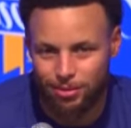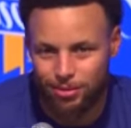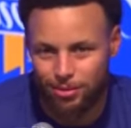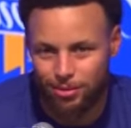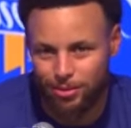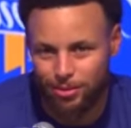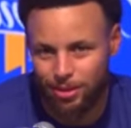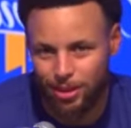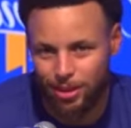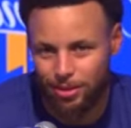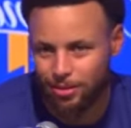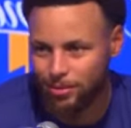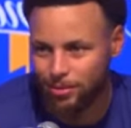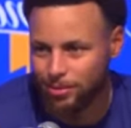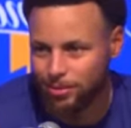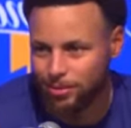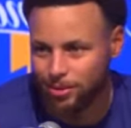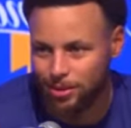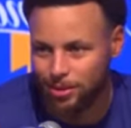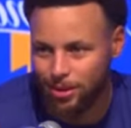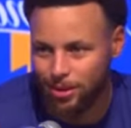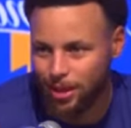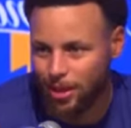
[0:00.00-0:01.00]
getting
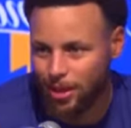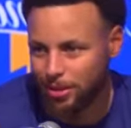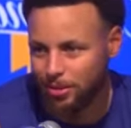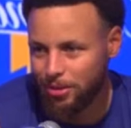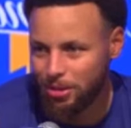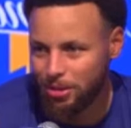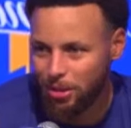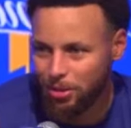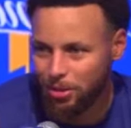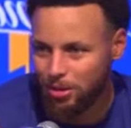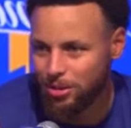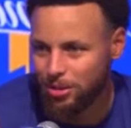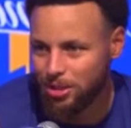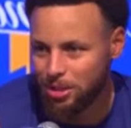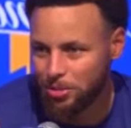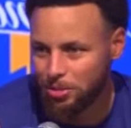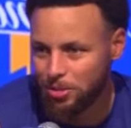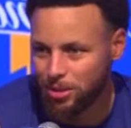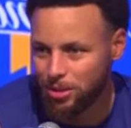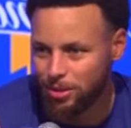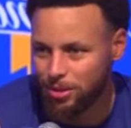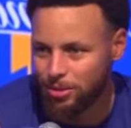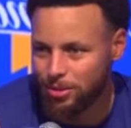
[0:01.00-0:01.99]
second, third
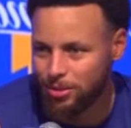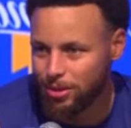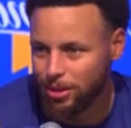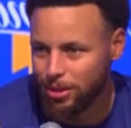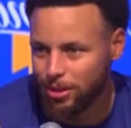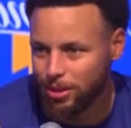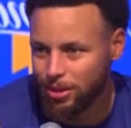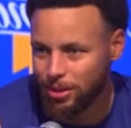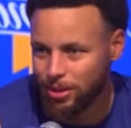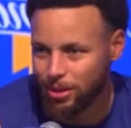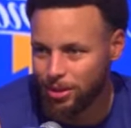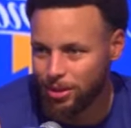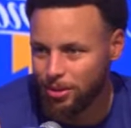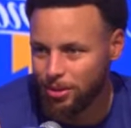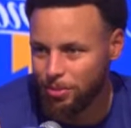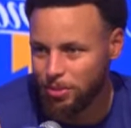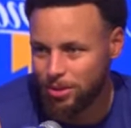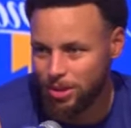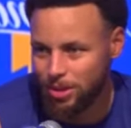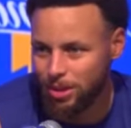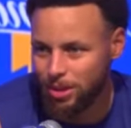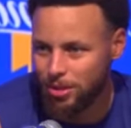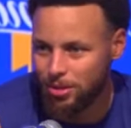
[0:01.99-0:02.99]
attempts at
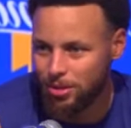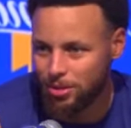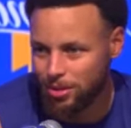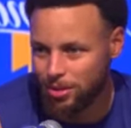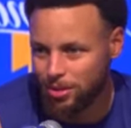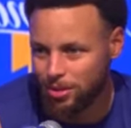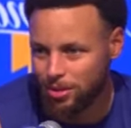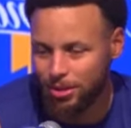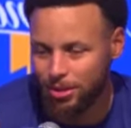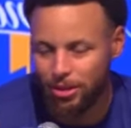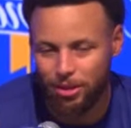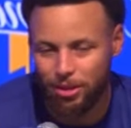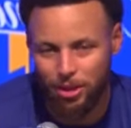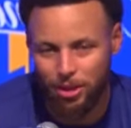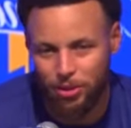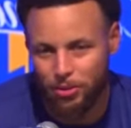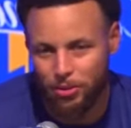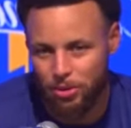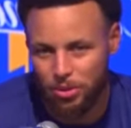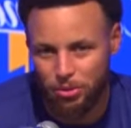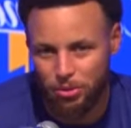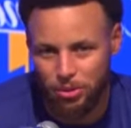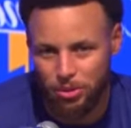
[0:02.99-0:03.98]
possessions because they're getting
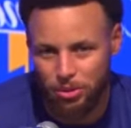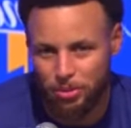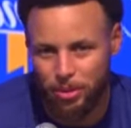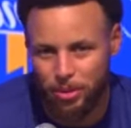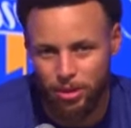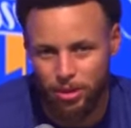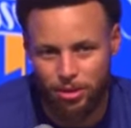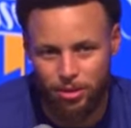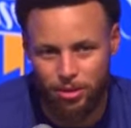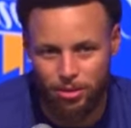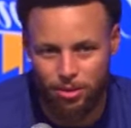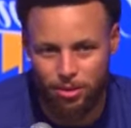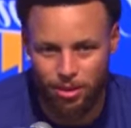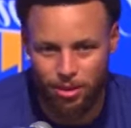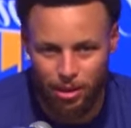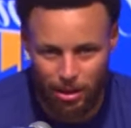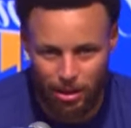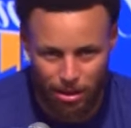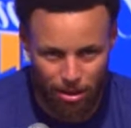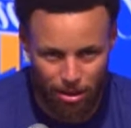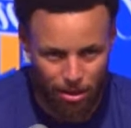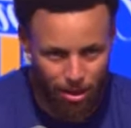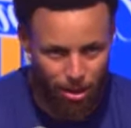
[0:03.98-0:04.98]
offensive rebounds,
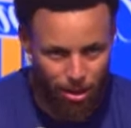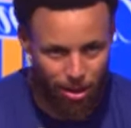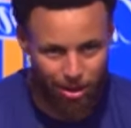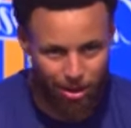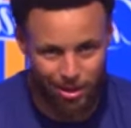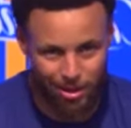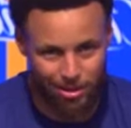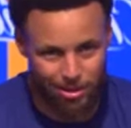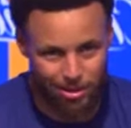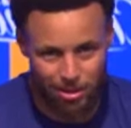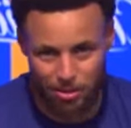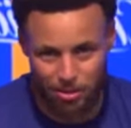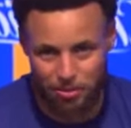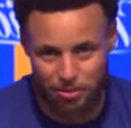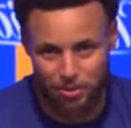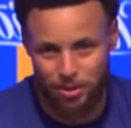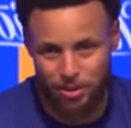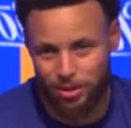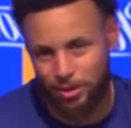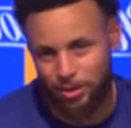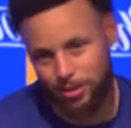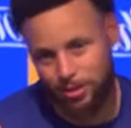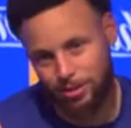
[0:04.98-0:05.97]
all that stuff
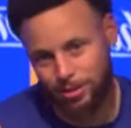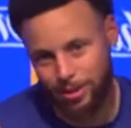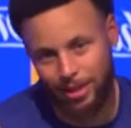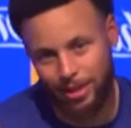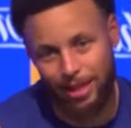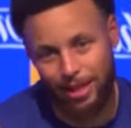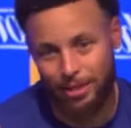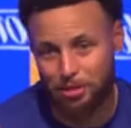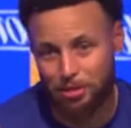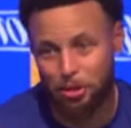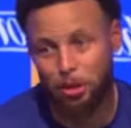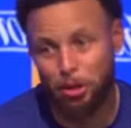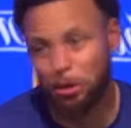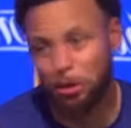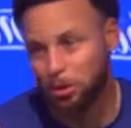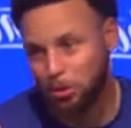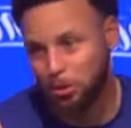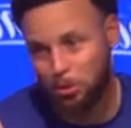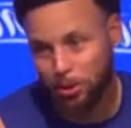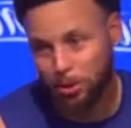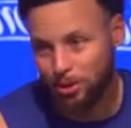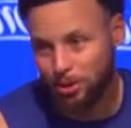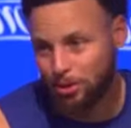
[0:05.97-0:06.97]
just negates all the
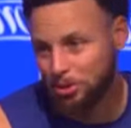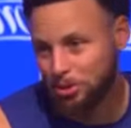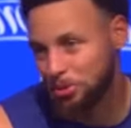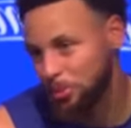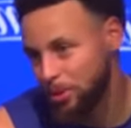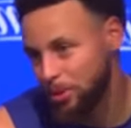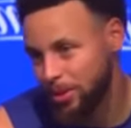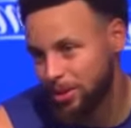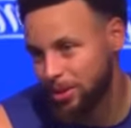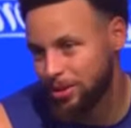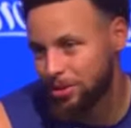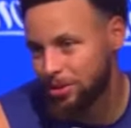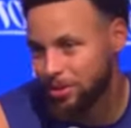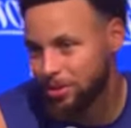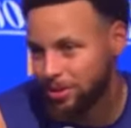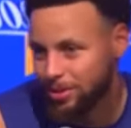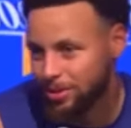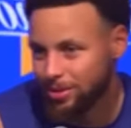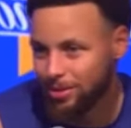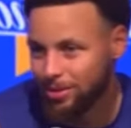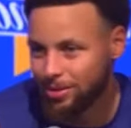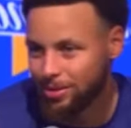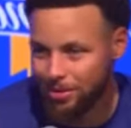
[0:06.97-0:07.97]
work that you put
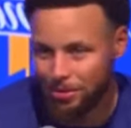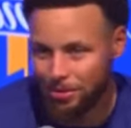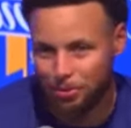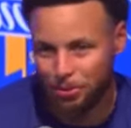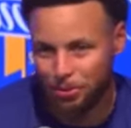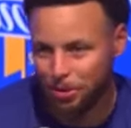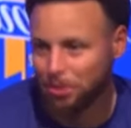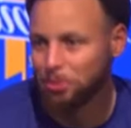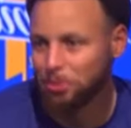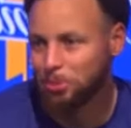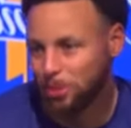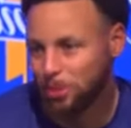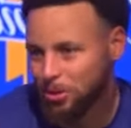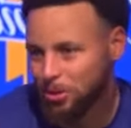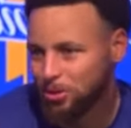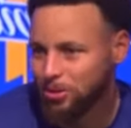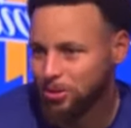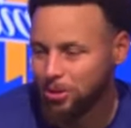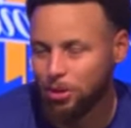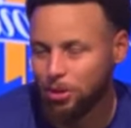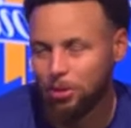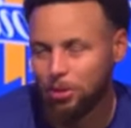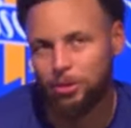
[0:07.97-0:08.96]
into the
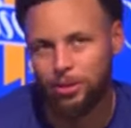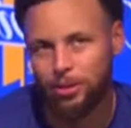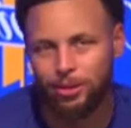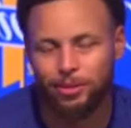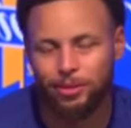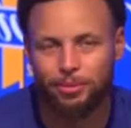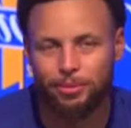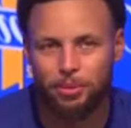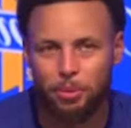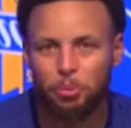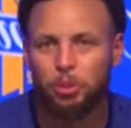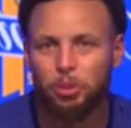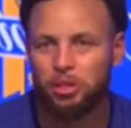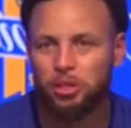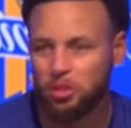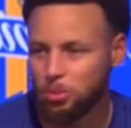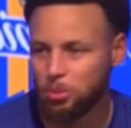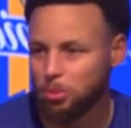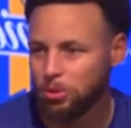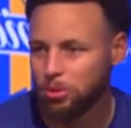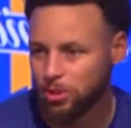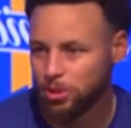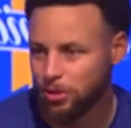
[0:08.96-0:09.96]
fundamentals or the
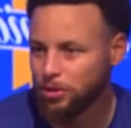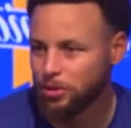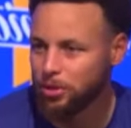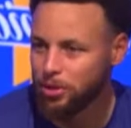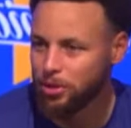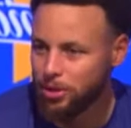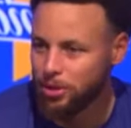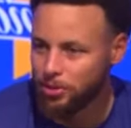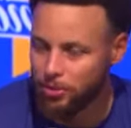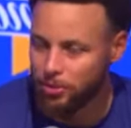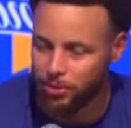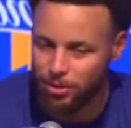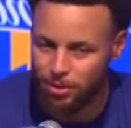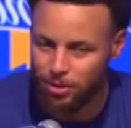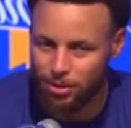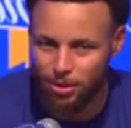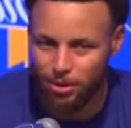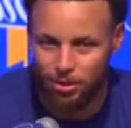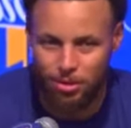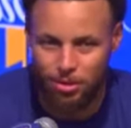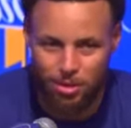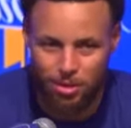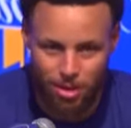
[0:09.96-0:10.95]
principles of your defense.
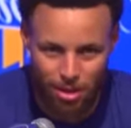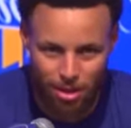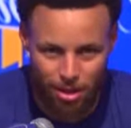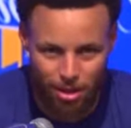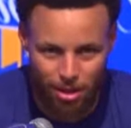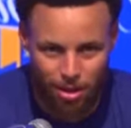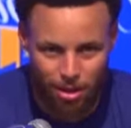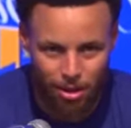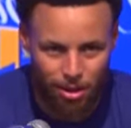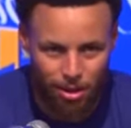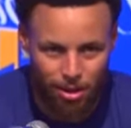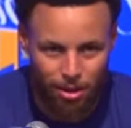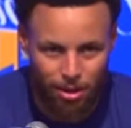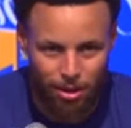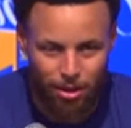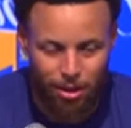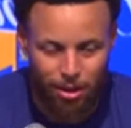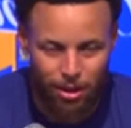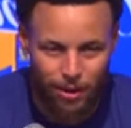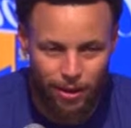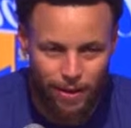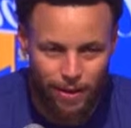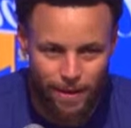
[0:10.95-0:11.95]
So
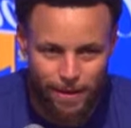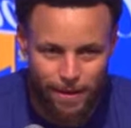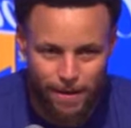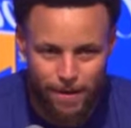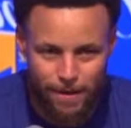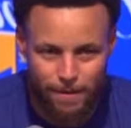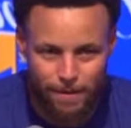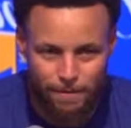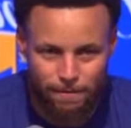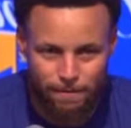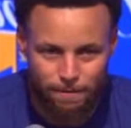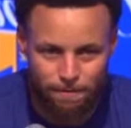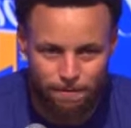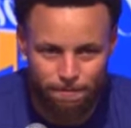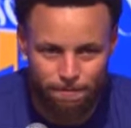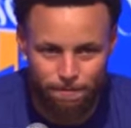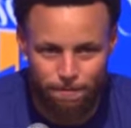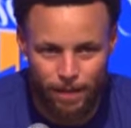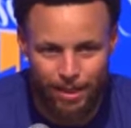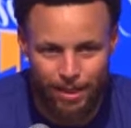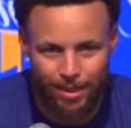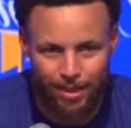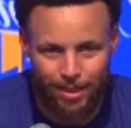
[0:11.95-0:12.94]

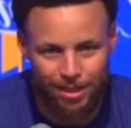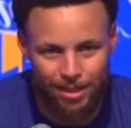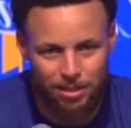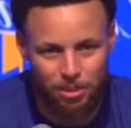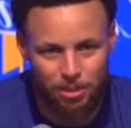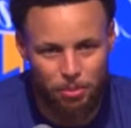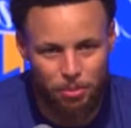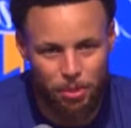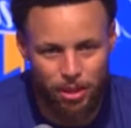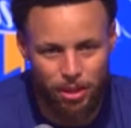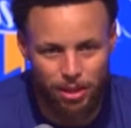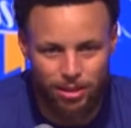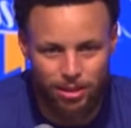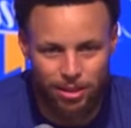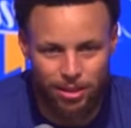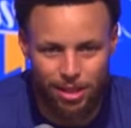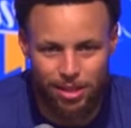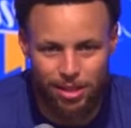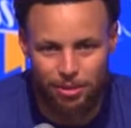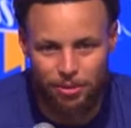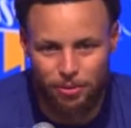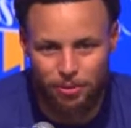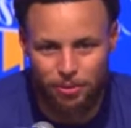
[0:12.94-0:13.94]
I think that's the biggest
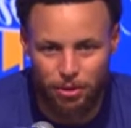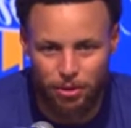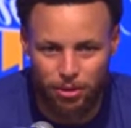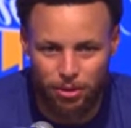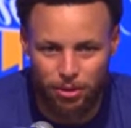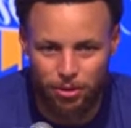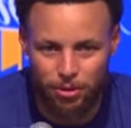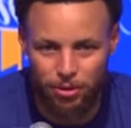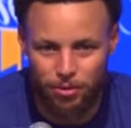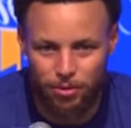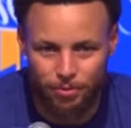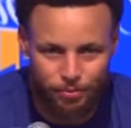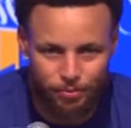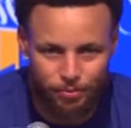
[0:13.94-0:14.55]
lesson for